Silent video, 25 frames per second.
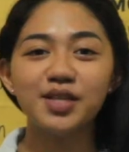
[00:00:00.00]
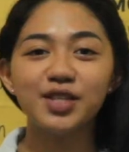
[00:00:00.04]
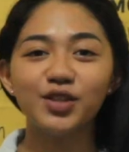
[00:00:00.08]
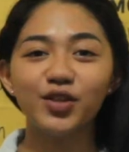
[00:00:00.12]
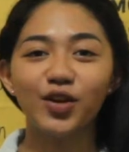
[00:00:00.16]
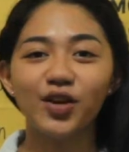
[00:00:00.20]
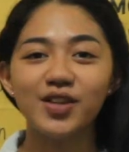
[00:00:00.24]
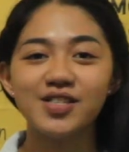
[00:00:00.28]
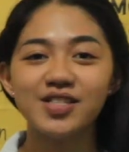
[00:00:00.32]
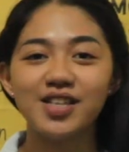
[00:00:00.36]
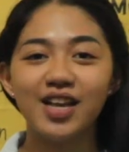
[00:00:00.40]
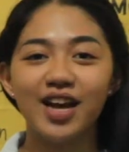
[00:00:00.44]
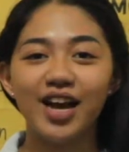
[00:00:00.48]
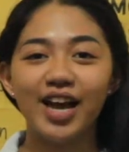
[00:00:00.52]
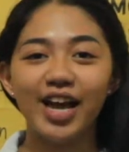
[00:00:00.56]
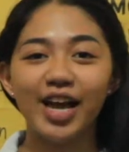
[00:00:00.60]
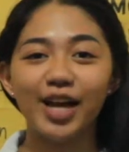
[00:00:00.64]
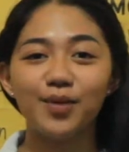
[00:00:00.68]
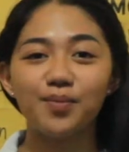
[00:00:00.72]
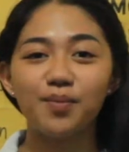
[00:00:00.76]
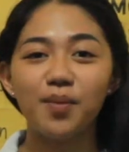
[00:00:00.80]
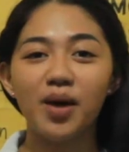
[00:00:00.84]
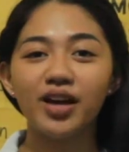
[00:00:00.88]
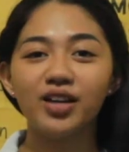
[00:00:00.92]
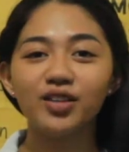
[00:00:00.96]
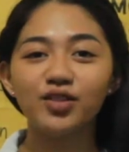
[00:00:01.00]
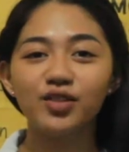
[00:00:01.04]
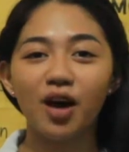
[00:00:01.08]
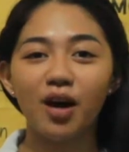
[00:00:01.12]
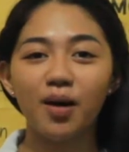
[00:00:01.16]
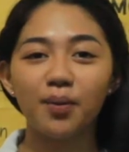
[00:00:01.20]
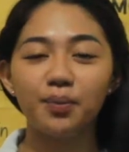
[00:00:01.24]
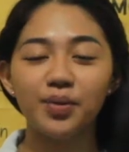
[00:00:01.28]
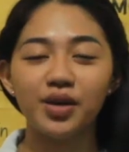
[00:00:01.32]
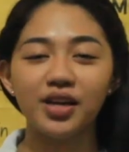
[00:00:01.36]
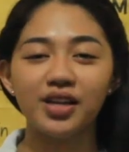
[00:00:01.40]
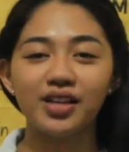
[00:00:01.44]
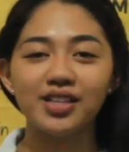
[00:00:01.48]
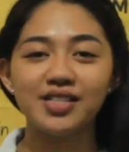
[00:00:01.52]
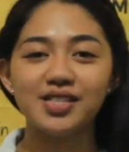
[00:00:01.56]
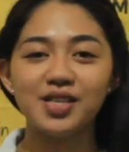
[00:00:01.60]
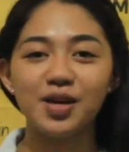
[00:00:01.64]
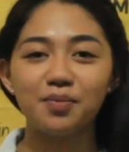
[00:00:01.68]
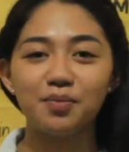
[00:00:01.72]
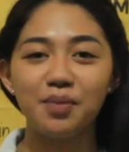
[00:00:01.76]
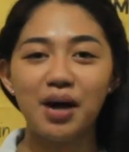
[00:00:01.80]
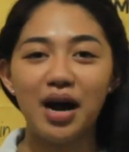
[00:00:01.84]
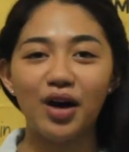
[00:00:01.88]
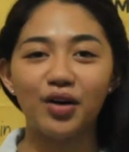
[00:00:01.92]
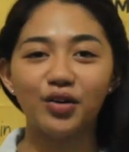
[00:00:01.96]
Mendoza and my topic is
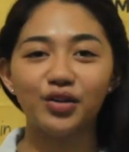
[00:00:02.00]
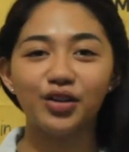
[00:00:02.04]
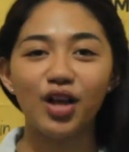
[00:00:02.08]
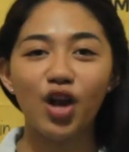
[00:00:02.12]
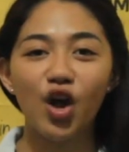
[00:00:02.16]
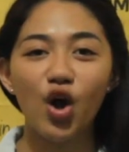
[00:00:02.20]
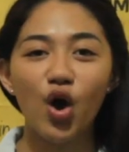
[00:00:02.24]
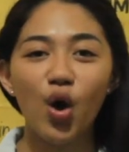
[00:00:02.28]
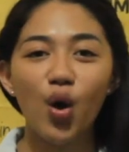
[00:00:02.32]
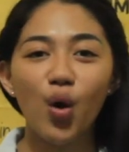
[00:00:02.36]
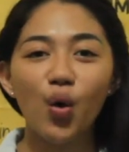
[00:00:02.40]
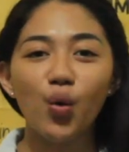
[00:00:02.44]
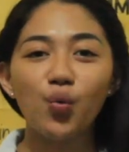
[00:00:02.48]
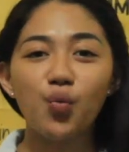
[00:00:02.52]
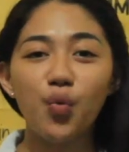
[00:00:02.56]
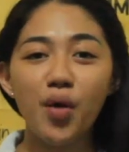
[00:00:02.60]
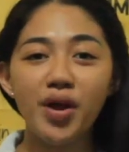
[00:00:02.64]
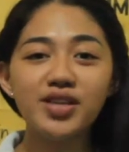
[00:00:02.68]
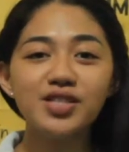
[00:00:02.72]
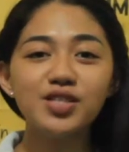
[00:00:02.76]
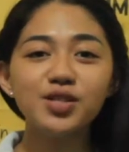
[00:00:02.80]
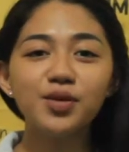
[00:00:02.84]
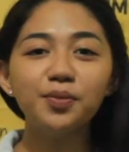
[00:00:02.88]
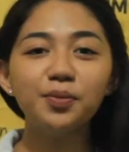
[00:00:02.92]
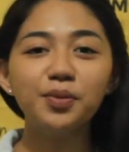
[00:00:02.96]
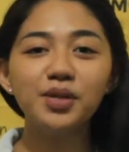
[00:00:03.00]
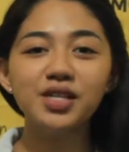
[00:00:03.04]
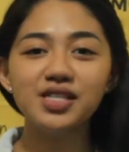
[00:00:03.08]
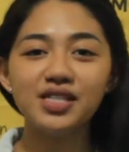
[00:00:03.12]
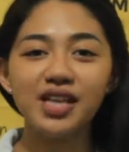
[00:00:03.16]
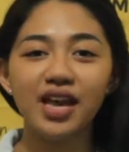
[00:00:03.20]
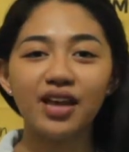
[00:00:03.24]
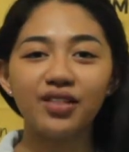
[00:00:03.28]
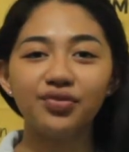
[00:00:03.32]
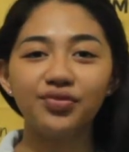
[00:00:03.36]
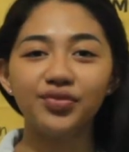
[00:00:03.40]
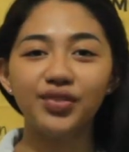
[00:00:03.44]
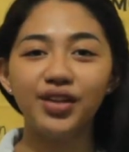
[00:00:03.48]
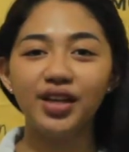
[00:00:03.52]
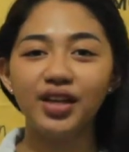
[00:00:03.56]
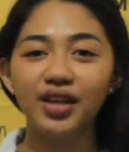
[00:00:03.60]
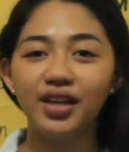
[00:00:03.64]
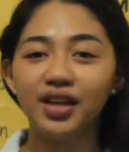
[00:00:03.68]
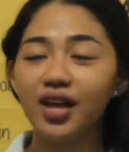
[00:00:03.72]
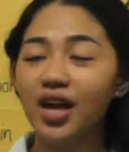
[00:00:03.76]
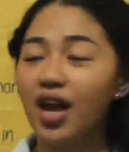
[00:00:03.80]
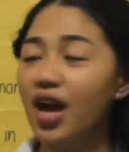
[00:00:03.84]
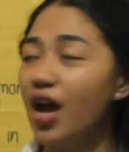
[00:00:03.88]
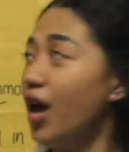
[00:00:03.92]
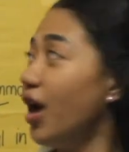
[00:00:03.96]
about ways of
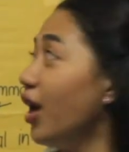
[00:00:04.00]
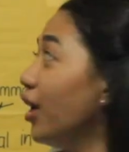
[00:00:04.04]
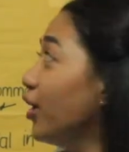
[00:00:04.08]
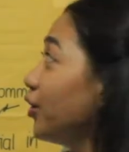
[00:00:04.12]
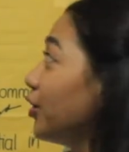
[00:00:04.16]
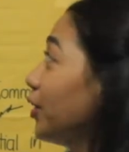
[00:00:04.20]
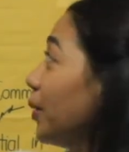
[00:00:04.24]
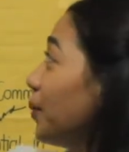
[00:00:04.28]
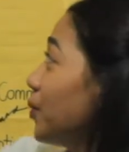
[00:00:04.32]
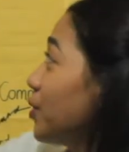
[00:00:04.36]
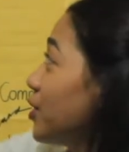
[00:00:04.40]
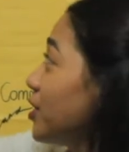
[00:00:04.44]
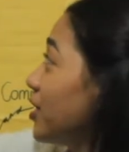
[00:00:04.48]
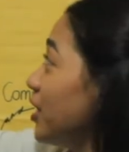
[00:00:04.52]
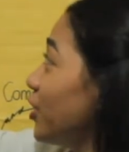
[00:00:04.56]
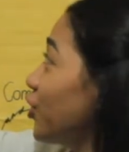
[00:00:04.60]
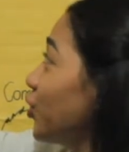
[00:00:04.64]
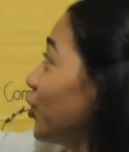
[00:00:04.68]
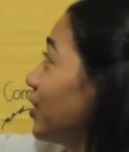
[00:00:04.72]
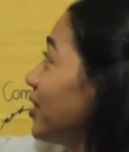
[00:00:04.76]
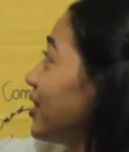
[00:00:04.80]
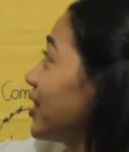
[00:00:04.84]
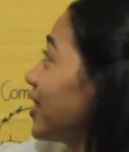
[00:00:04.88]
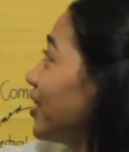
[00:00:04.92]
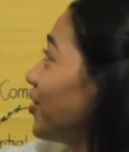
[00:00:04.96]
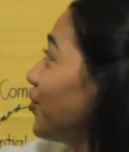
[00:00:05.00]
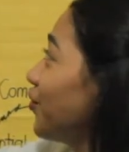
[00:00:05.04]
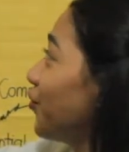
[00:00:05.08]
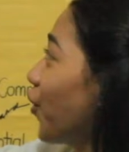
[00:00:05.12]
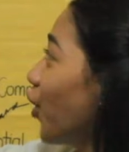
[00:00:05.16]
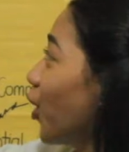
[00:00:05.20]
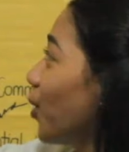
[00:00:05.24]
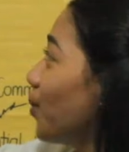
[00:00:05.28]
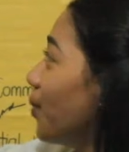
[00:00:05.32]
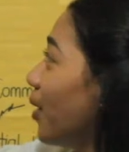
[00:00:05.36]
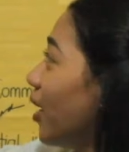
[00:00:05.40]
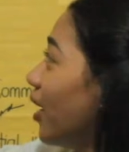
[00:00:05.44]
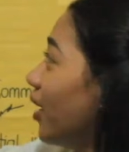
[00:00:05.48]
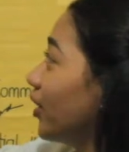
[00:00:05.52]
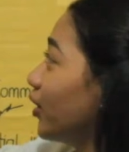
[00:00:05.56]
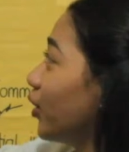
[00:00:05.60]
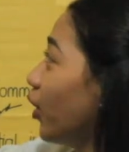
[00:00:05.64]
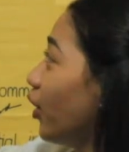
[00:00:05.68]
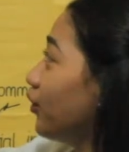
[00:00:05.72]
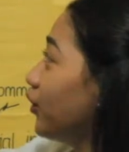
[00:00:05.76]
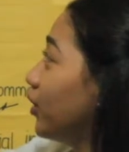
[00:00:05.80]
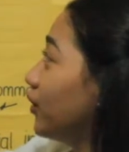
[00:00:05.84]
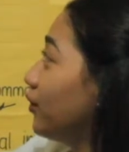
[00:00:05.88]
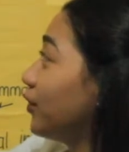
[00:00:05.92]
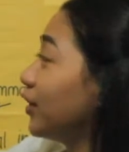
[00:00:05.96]
presenting the positions and format
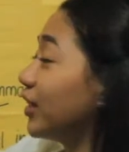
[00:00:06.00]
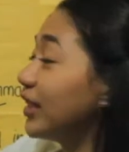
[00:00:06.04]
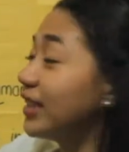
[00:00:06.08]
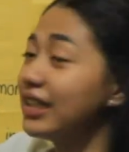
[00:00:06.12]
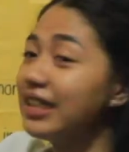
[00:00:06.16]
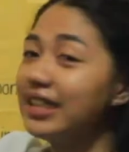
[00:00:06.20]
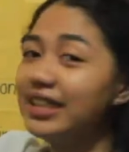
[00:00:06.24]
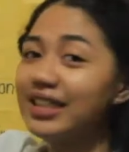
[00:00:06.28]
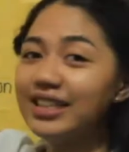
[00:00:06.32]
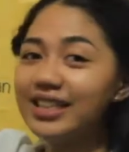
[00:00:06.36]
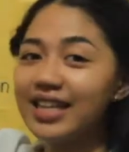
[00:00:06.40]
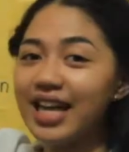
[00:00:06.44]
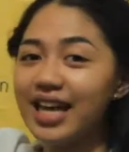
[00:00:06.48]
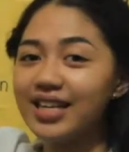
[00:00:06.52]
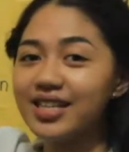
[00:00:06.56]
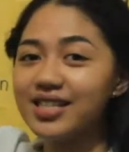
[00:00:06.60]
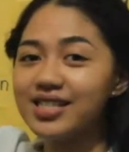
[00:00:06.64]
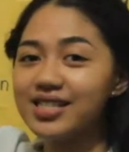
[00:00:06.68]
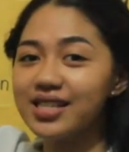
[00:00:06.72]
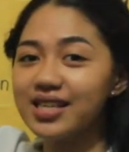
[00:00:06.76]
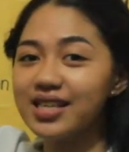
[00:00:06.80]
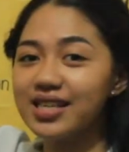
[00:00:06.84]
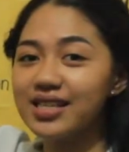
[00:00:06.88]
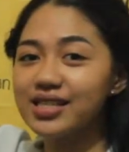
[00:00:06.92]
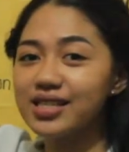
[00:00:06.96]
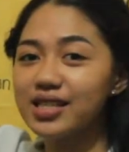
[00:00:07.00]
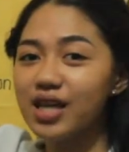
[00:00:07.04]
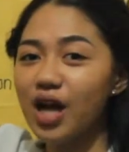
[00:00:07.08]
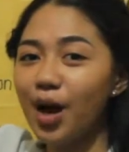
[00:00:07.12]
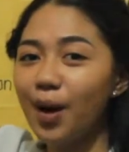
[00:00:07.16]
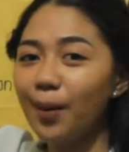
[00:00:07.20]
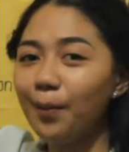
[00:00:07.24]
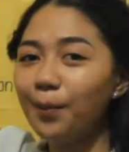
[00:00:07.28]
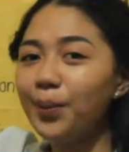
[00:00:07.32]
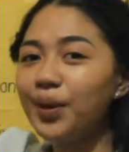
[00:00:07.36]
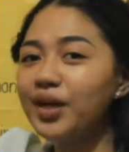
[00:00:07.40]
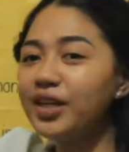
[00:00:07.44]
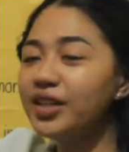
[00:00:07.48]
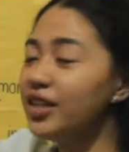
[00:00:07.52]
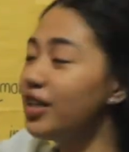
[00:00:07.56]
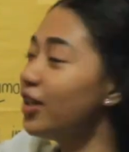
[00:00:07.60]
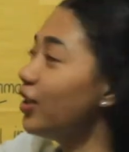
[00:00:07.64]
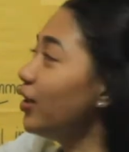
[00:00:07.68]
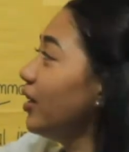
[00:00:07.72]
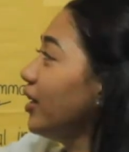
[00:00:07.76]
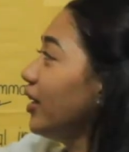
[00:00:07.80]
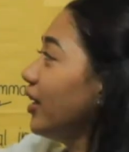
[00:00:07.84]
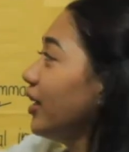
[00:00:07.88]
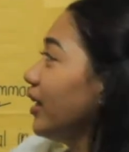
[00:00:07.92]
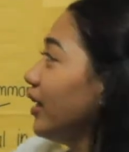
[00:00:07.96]
of the vertical analysis,
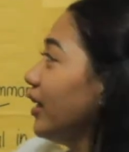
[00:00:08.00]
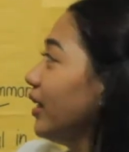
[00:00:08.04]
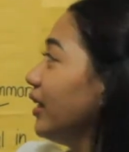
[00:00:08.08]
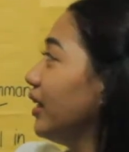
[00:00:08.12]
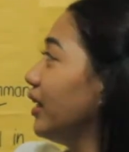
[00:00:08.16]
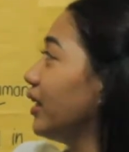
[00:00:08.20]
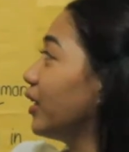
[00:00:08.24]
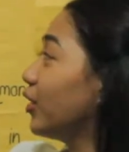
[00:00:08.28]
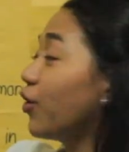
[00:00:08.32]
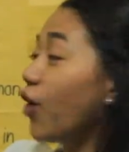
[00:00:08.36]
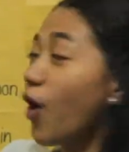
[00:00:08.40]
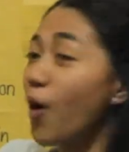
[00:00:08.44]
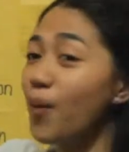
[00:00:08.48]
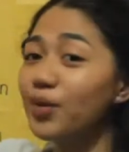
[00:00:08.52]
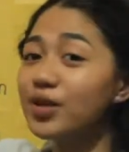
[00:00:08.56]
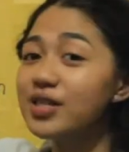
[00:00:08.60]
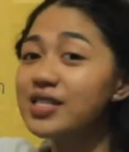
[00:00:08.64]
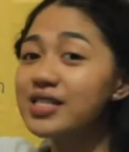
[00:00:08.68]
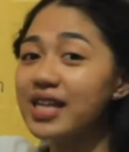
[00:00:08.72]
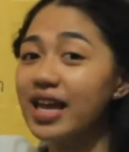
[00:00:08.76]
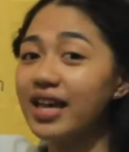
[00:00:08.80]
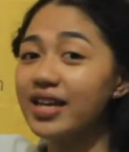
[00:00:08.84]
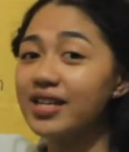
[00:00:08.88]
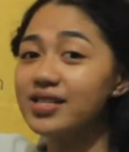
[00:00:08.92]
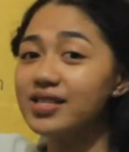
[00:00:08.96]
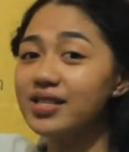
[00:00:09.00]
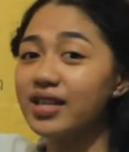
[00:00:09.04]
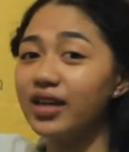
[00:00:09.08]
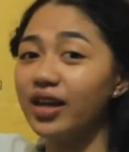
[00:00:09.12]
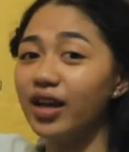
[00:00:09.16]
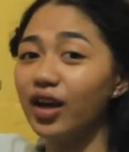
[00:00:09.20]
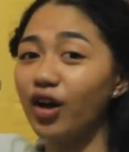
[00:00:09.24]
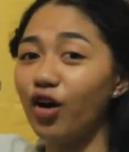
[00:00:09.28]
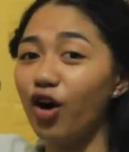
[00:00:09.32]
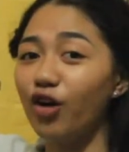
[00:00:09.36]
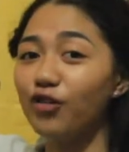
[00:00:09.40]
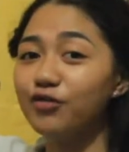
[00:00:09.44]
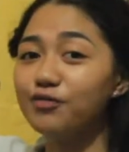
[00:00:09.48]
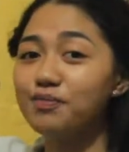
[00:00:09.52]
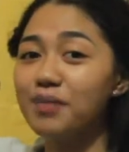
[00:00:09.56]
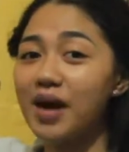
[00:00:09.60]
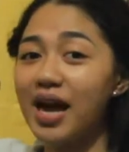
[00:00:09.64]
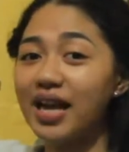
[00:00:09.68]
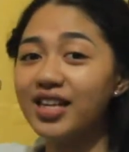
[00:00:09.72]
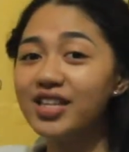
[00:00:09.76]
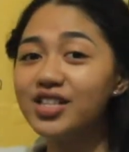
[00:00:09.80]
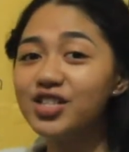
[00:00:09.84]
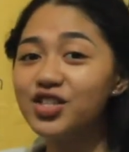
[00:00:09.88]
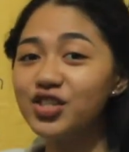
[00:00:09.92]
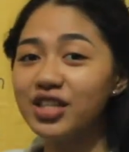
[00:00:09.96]
particularly common sizing of
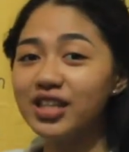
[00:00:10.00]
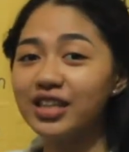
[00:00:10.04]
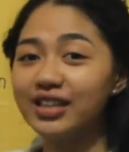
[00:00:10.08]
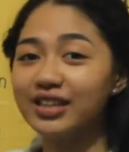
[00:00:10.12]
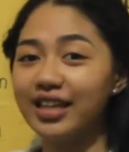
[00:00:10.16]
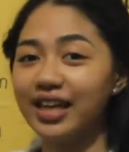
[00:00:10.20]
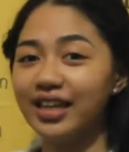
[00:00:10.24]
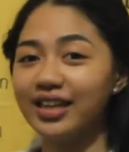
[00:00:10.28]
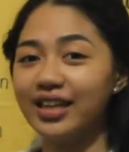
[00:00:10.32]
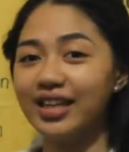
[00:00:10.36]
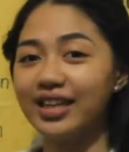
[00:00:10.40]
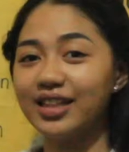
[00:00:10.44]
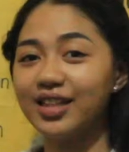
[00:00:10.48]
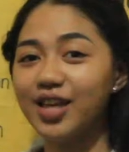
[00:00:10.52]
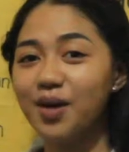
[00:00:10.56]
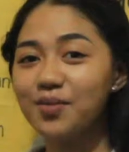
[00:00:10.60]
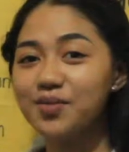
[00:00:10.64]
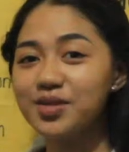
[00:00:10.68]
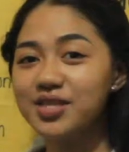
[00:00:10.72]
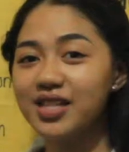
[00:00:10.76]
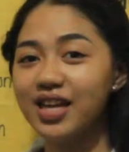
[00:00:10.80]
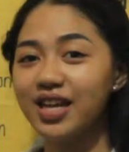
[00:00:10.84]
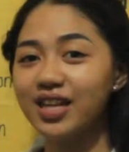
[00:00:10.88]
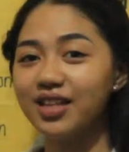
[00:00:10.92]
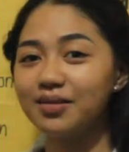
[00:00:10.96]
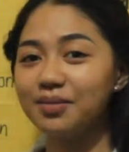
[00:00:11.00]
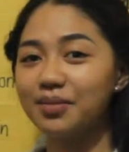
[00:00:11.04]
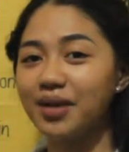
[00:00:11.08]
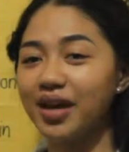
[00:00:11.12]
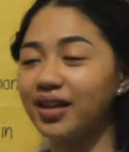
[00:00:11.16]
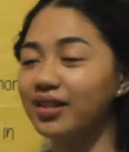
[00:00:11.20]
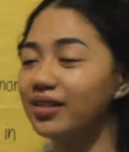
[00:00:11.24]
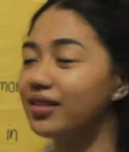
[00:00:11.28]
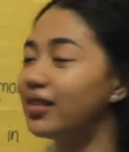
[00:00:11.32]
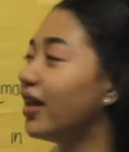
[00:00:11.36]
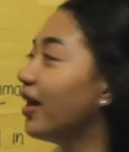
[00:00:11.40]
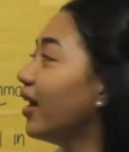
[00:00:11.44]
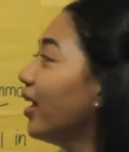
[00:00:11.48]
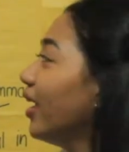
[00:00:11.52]
balance sheet and income statement,